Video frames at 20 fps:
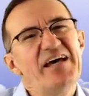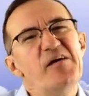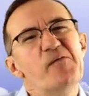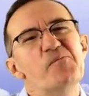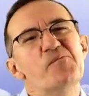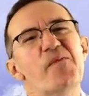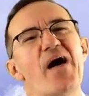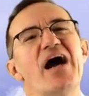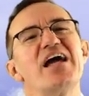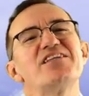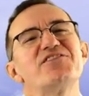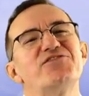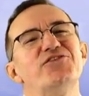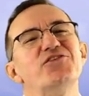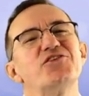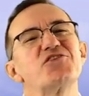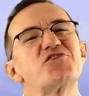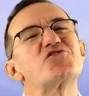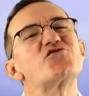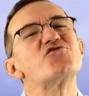
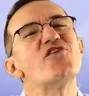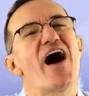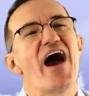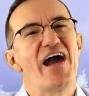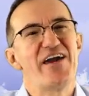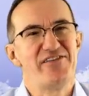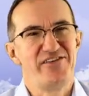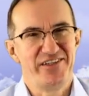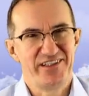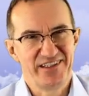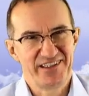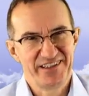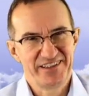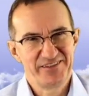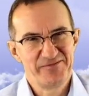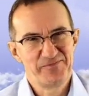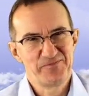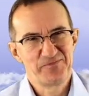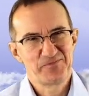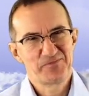Mindful driving.
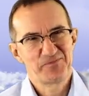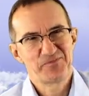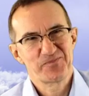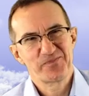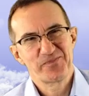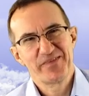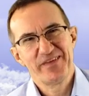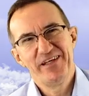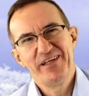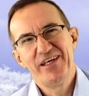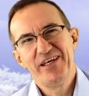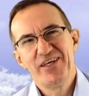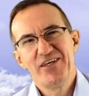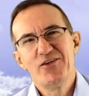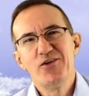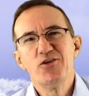You know,